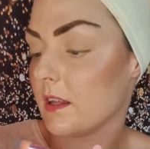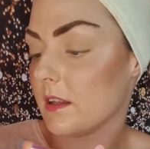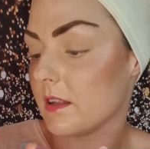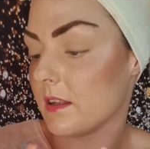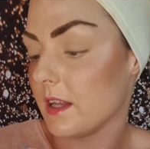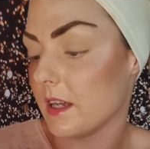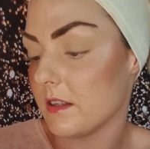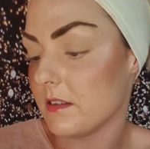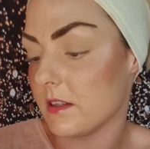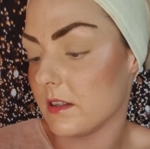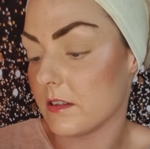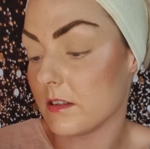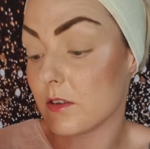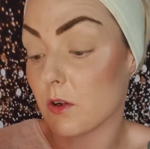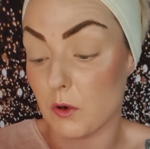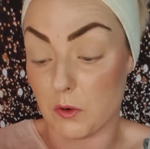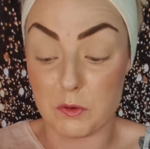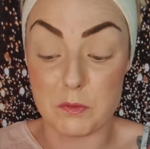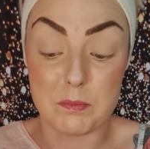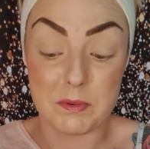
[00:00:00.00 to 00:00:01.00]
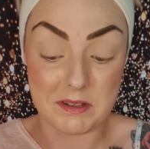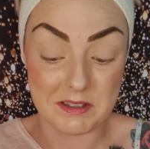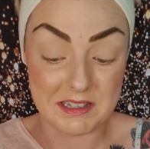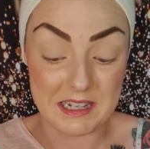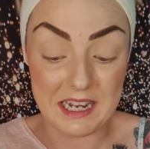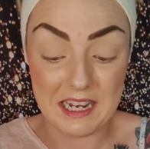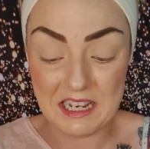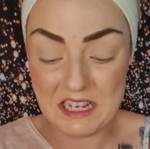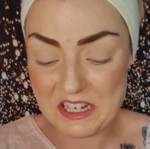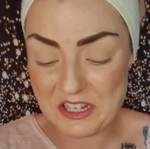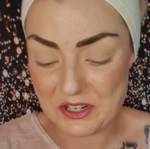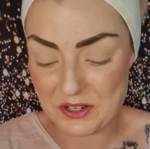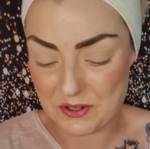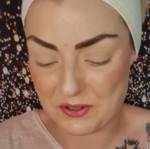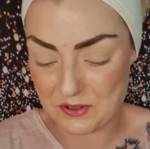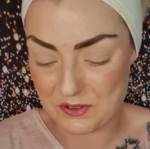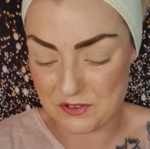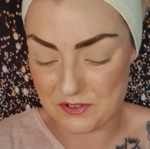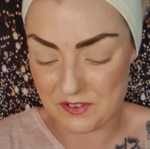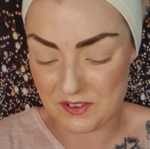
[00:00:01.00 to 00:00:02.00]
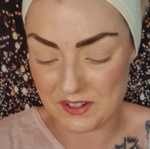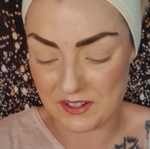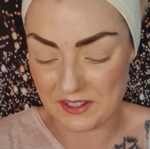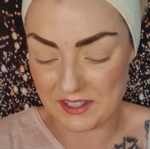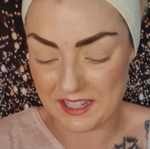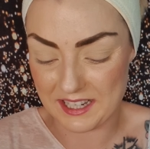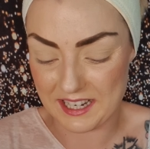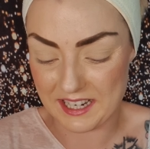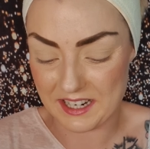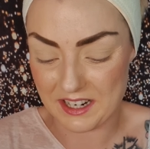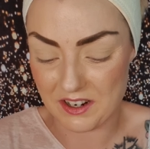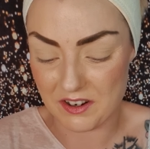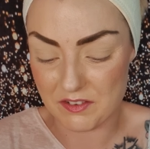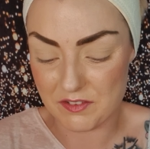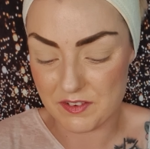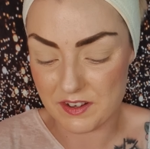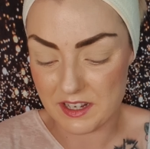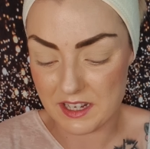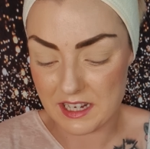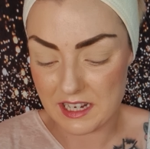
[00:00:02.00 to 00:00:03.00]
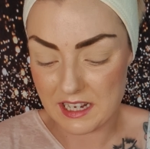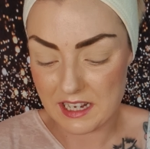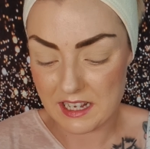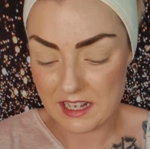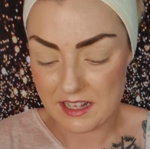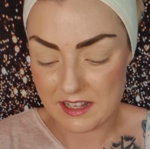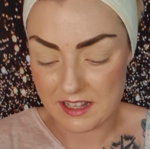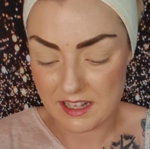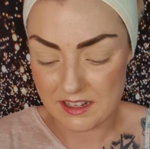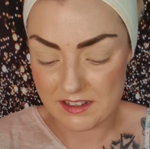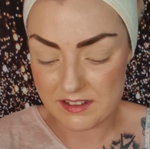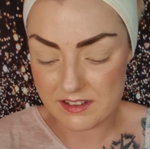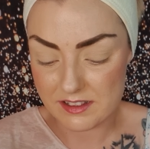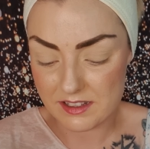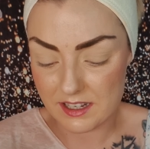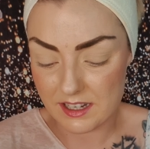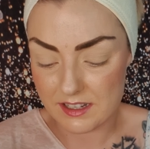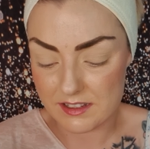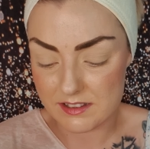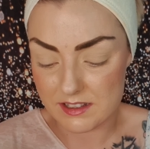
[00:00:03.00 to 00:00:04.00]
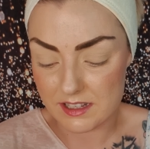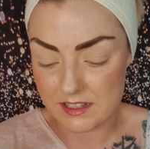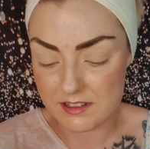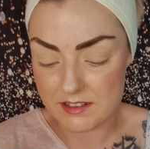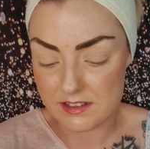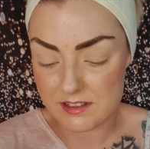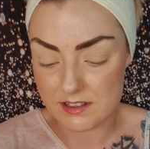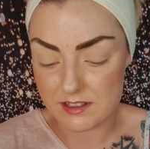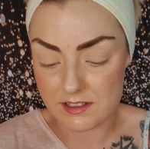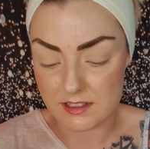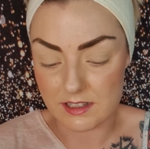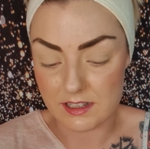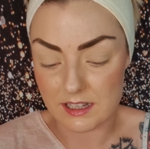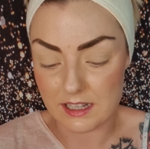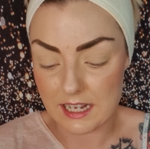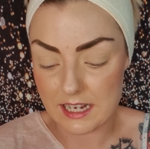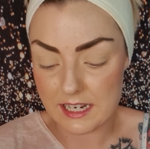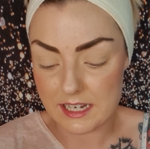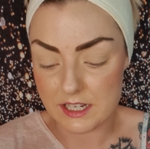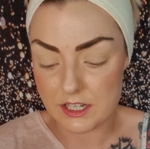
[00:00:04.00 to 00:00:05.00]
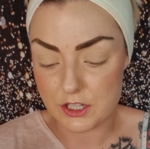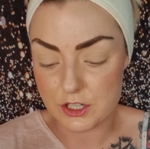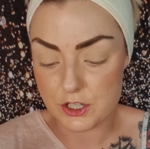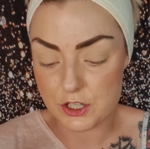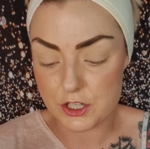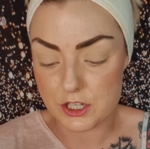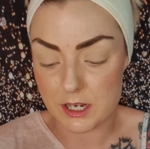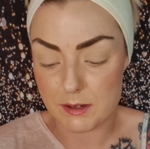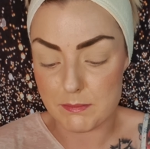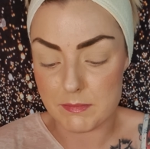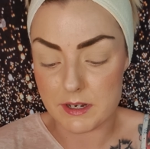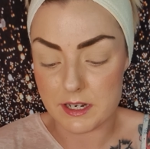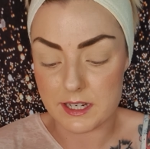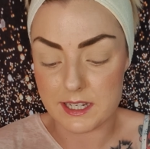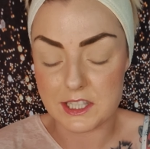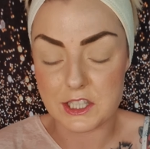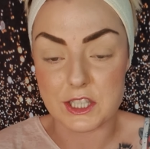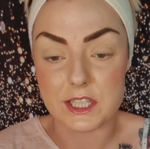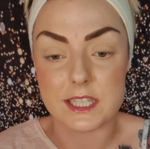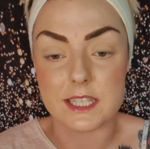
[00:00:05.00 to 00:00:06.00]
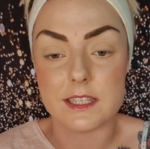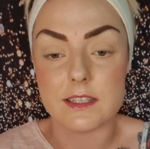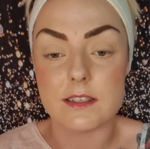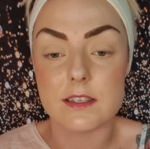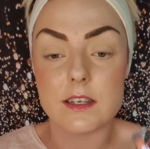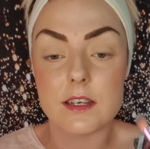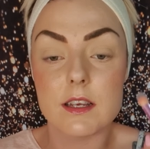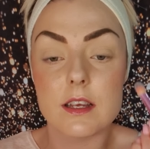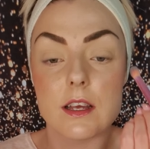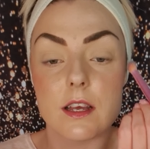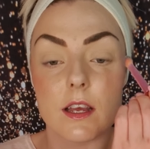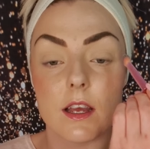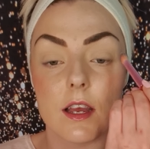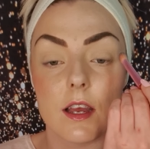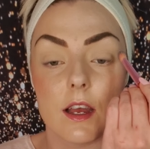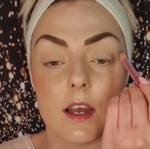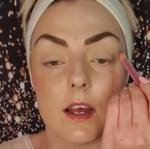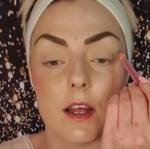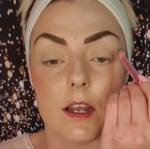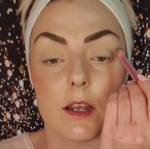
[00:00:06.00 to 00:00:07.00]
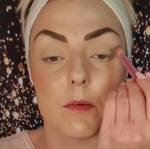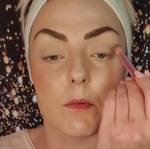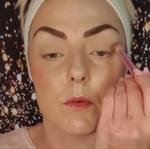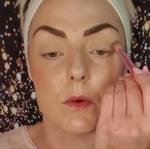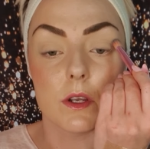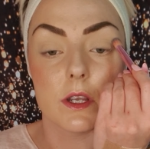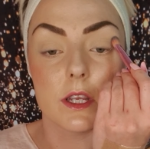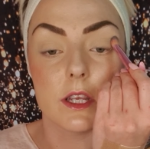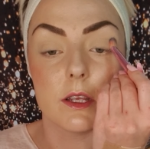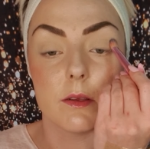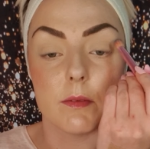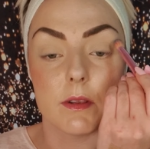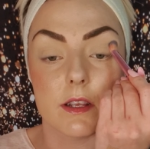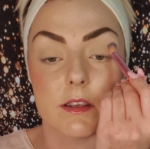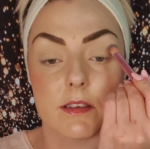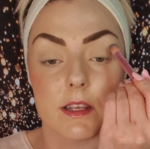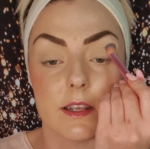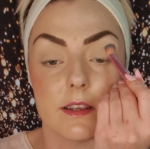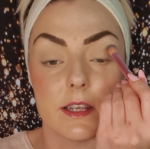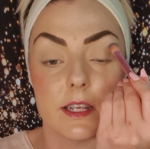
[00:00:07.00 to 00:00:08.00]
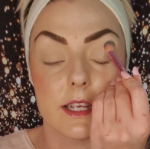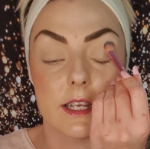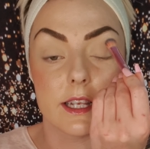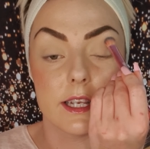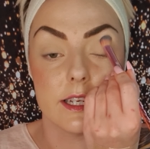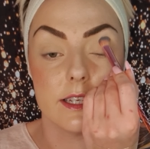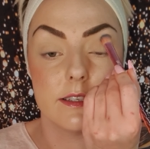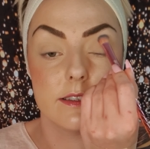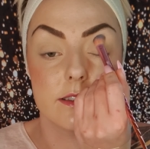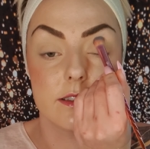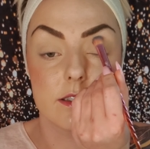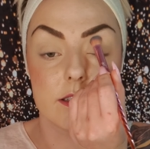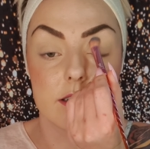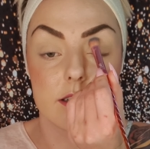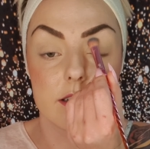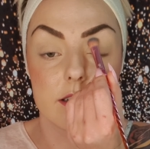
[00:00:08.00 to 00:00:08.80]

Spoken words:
This is called Pistachio, funnily enough. This is a slight shimmery shade and I'm going to keep this in the crease.